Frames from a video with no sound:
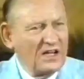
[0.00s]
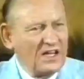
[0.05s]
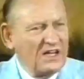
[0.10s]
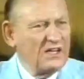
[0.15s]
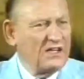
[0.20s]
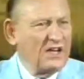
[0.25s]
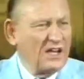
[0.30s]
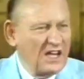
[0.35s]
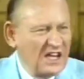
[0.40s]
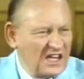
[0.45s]

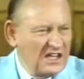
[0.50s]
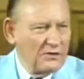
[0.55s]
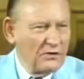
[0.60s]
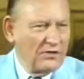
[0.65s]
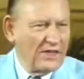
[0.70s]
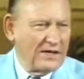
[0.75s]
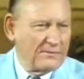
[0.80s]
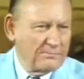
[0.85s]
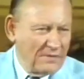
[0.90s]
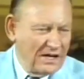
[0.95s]
He healed
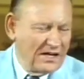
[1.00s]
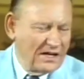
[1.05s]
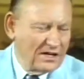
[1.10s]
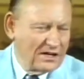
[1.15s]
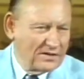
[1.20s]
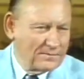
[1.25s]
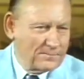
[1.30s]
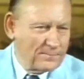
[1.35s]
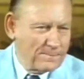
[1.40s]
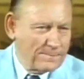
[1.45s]
that man.
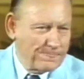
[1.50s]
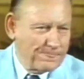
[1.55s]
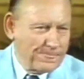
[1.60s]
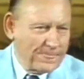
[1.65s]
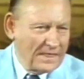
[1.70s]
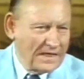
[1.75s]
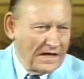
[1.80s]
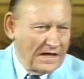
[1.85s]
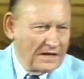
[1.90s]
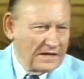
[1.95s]

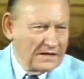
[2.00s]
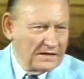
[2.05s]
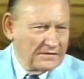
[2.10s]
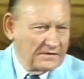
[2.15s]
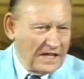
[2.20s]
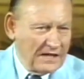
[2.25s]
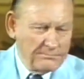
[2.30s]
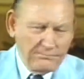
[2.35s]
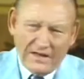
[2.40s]
That